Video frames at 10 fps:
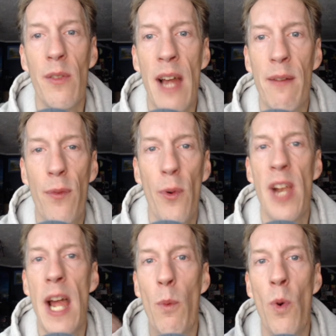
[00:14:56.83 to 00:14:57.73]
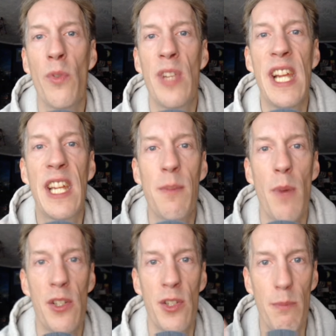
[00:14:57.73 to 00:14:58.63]
Fortnite won't take as
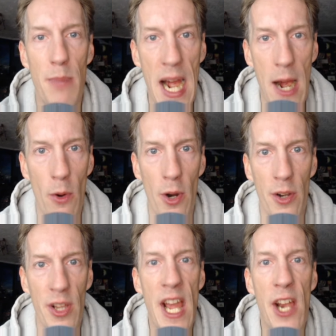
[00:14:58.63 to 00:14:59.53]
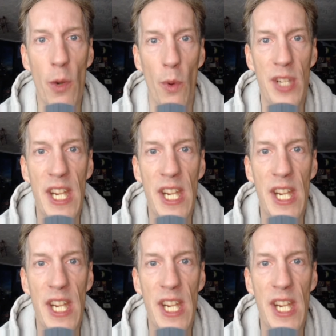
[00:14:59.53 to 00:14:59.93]
much power. The editor won't take